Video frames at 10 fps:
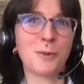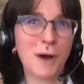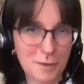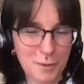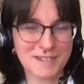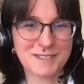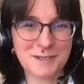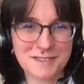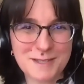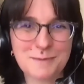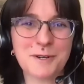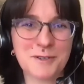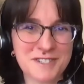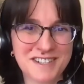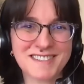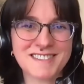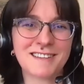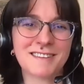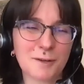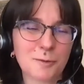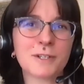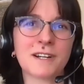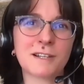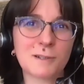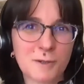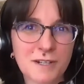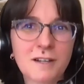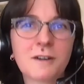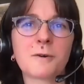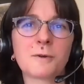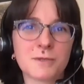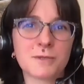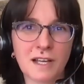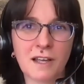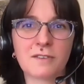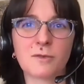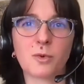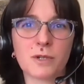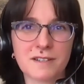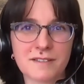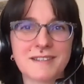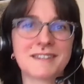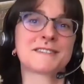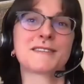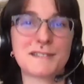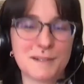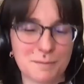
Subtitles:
why we're doing these projects, and what are the learning goals and what are the exciting